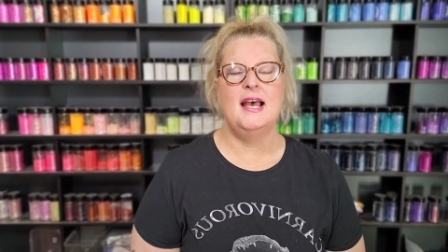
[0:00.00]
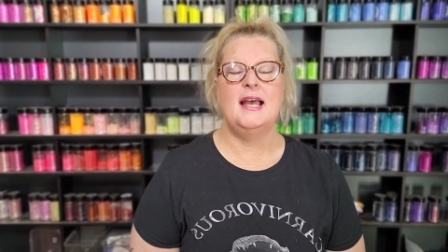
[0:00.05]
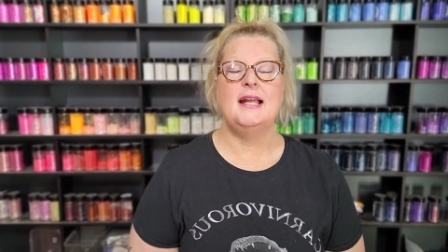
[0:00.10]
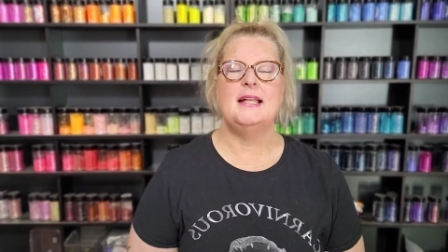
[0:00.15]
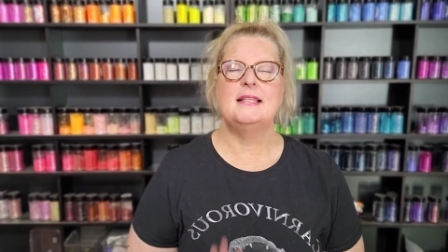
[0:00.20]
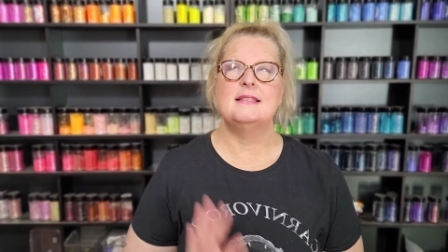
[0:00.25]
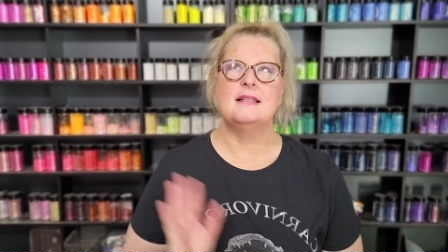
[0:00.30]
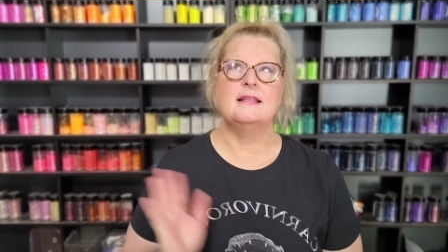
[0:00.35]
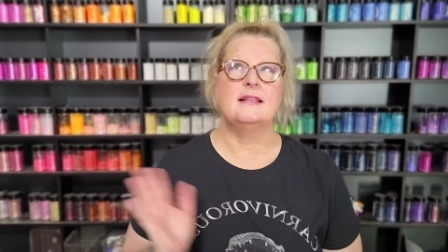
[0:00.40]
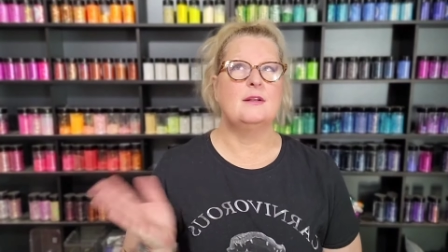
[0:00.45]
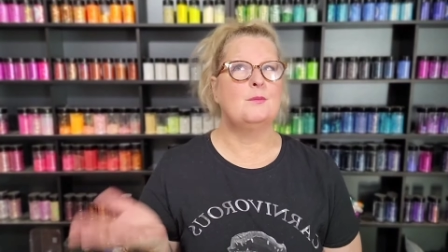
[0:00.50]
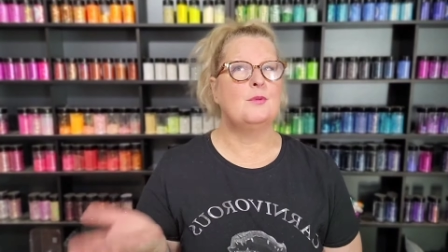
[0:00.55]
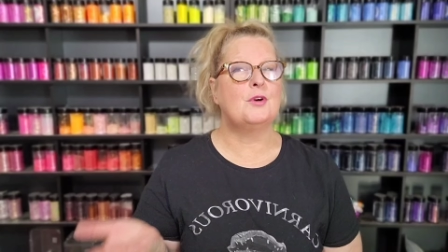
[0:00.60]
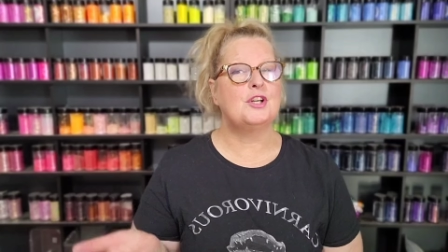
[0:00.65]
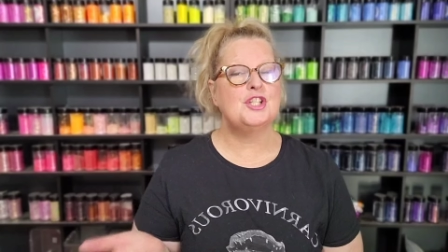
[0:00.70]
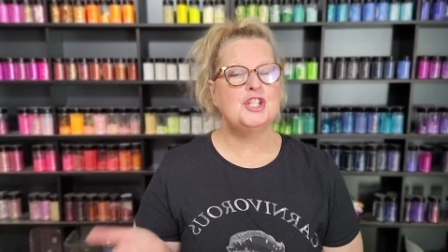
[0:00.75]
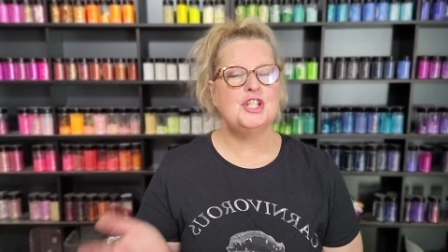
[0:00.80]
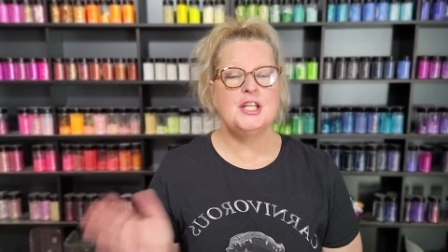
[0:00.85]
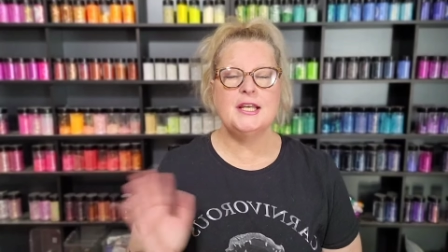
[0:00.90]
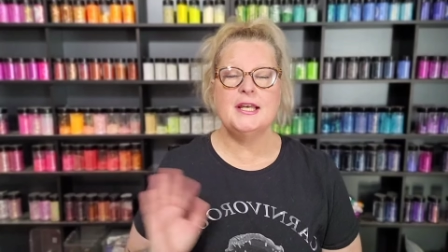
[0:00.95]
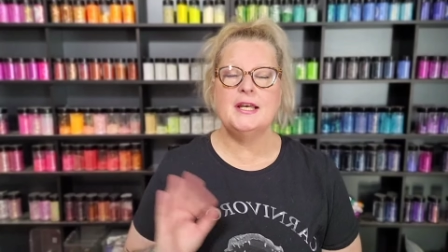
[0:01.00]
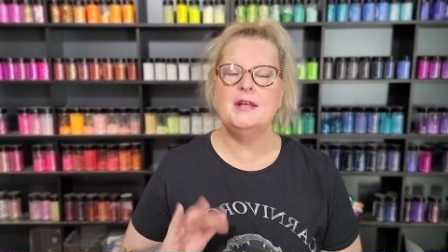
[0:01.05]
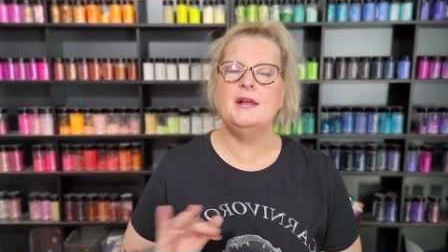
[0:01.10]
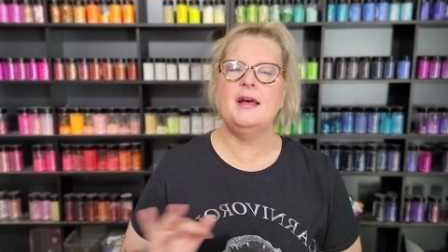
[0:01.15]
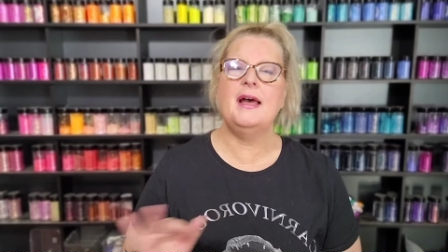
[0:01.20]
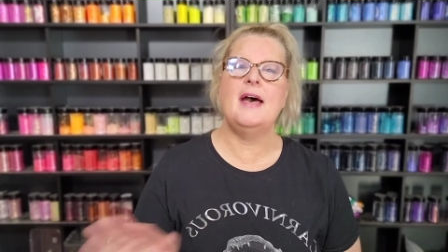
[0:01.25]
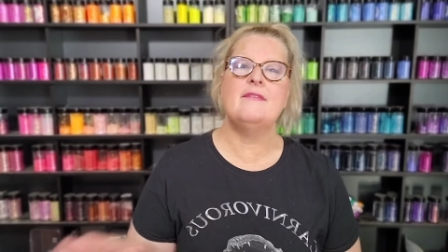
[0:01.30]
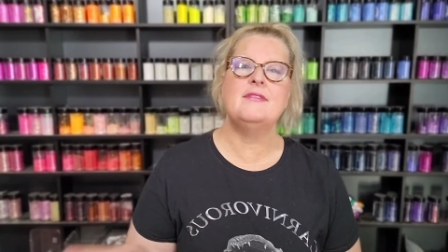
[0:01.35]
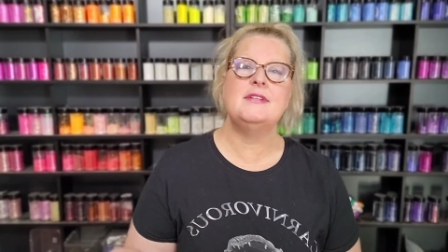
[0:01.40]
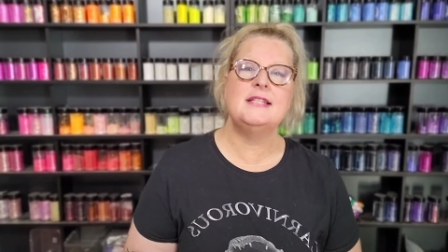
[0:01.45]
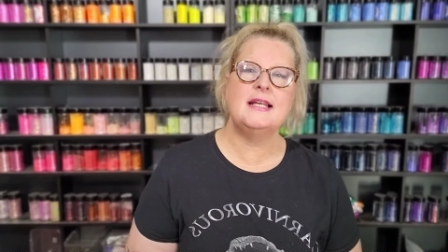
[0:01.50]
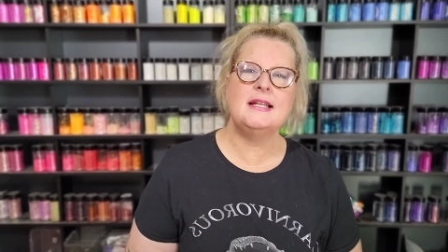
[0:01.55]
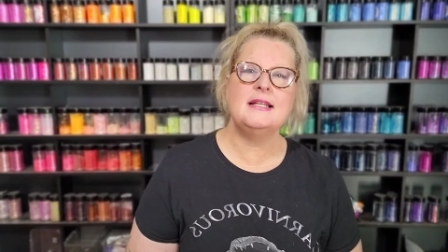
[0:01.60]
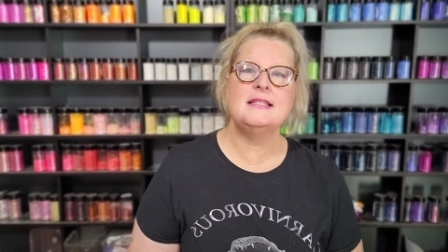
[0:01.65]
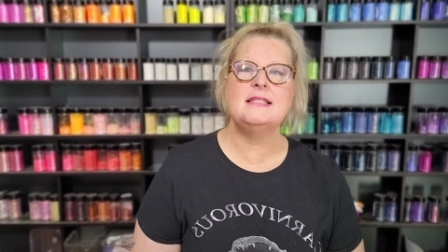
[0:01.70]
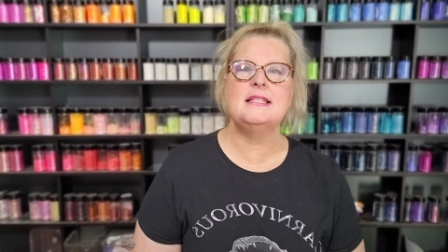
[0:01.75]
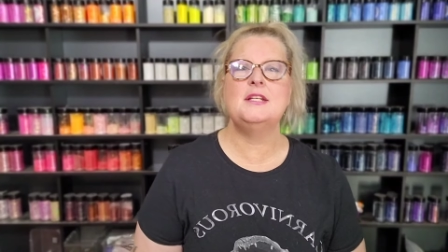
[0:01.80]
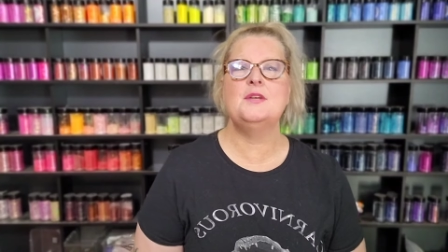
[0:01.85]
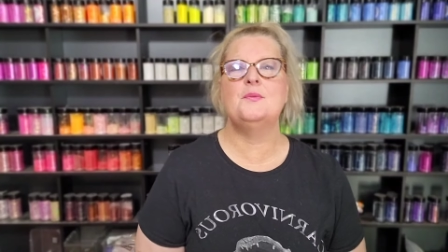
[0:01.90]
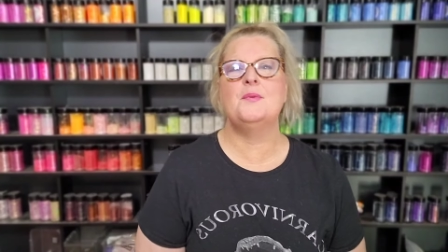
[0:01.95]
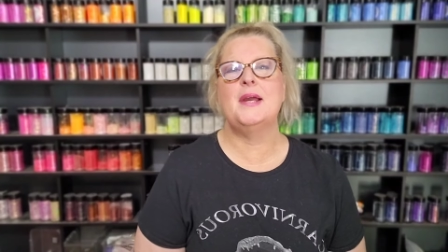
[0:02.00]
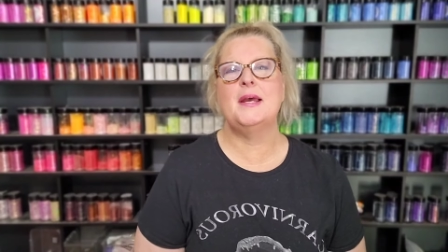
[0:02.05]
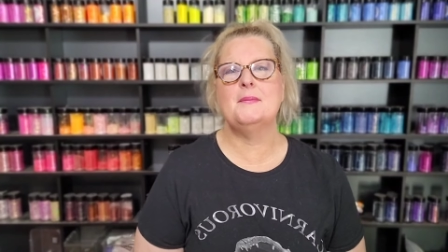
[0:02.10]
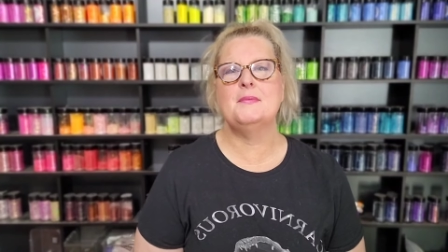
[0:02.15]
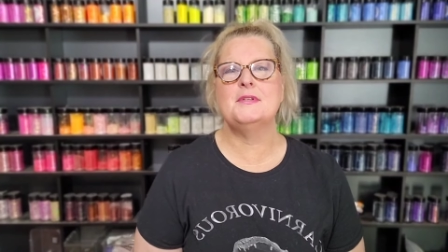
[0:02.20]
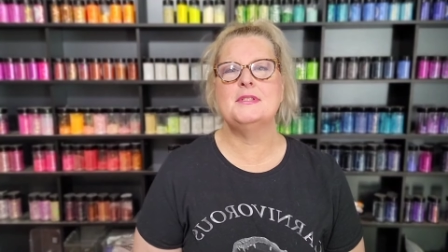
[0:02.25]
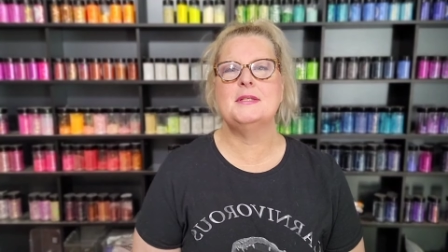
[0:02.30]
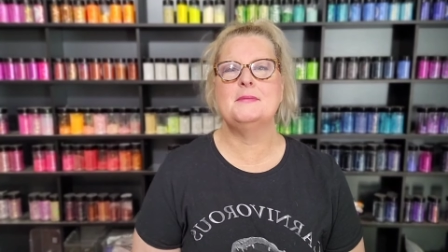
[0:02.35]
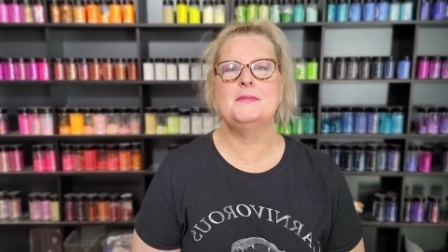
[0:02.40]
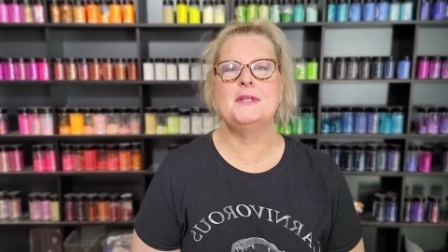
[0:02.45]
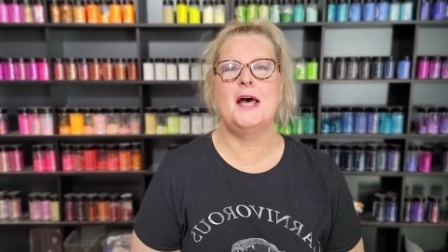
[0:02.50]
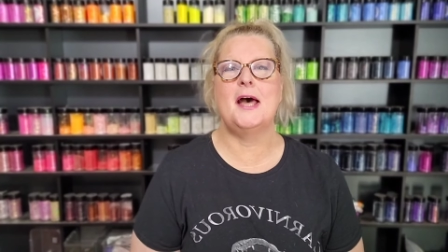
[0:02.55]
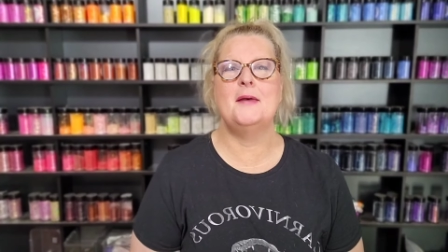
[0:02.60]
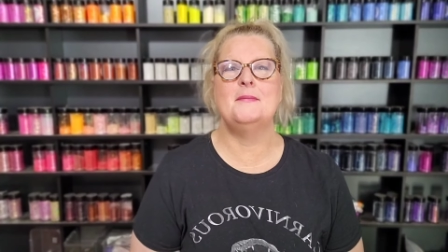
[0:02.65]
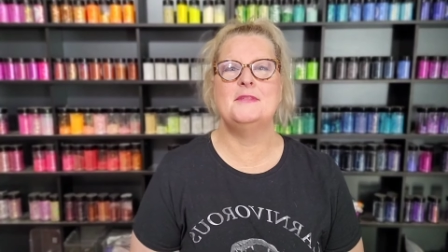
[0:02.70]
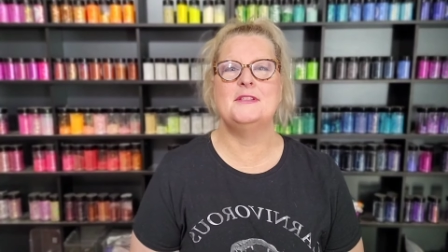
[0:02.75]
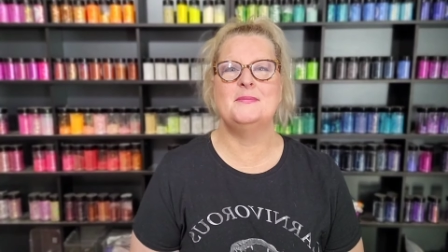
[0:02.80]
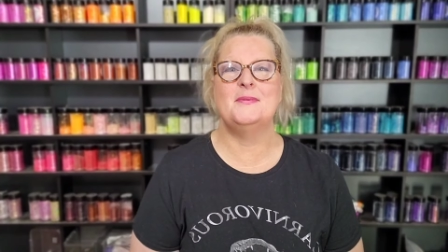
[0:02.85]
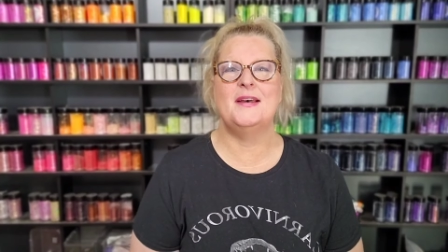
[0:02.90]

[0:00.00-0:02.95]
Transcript: It's a little more chill. I have a tendency to ramble sometimes,